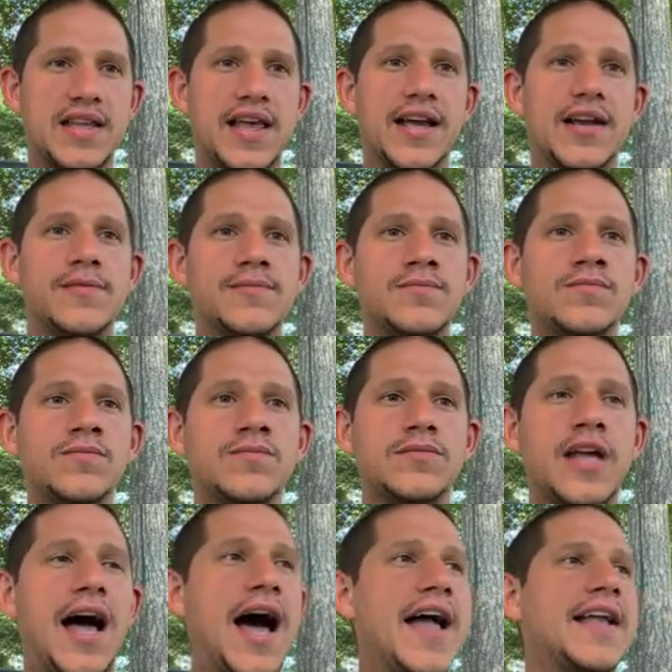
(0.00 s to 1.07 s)
Like,
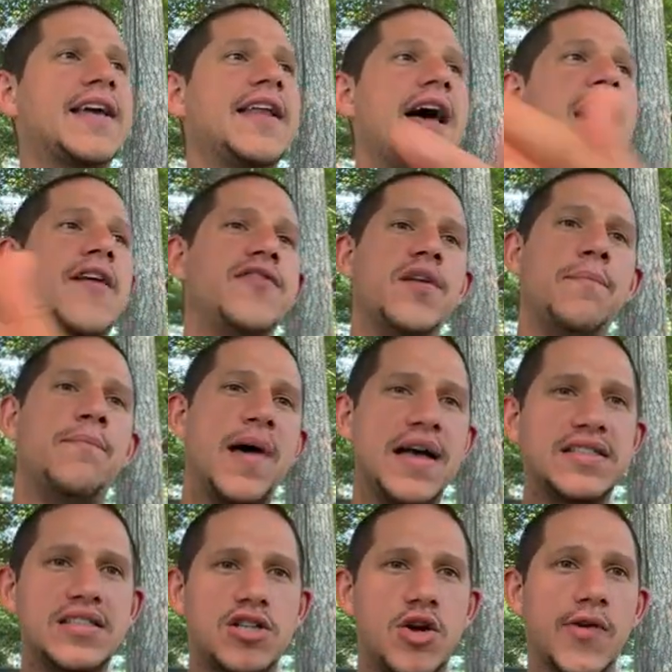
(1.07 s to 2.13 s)
I could have the best